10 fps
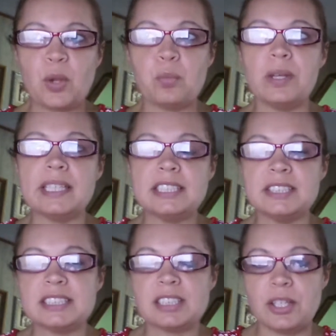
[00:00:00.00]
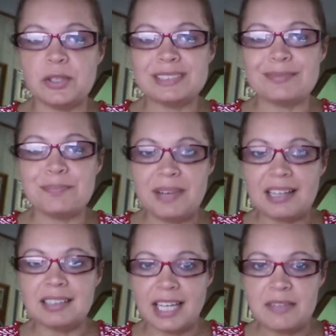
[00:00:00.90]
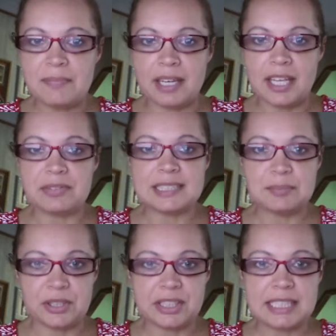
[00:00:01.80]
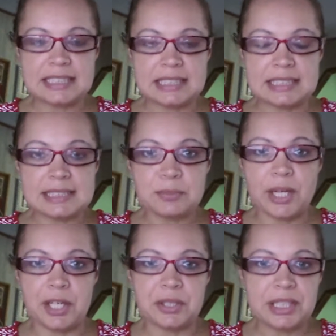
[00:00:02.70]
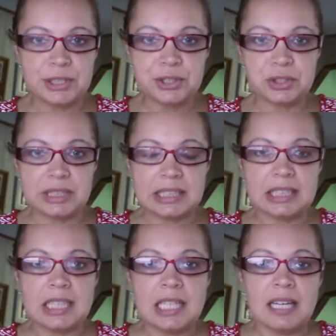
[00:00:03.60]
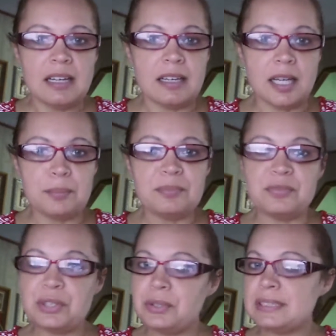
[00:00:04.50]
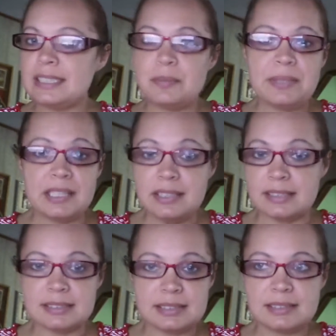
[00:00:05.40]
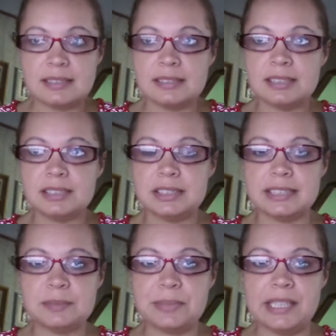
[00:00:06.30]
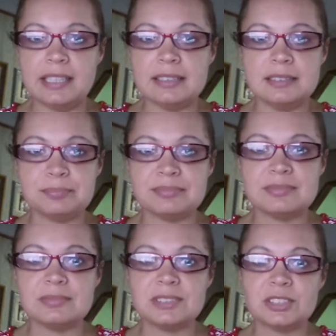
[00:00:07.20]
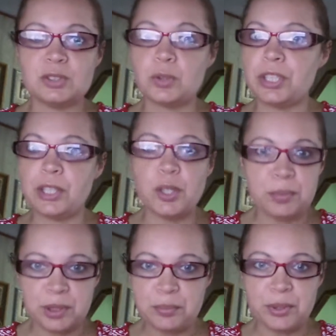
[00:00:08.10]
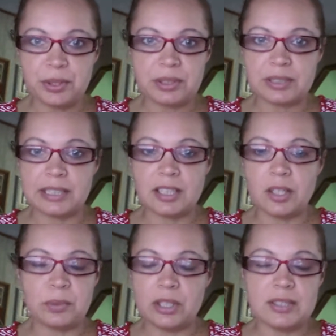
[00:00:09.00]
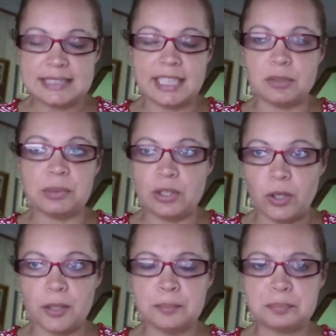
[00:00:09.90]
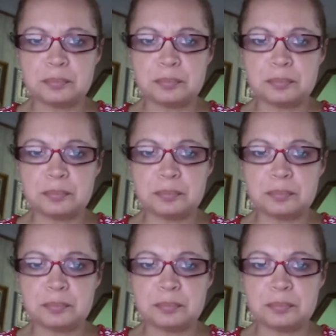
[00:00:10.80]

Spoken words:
willing to disclose my life experiences, prior history, views and opinions, just being sort of the open the book that we all say that we are.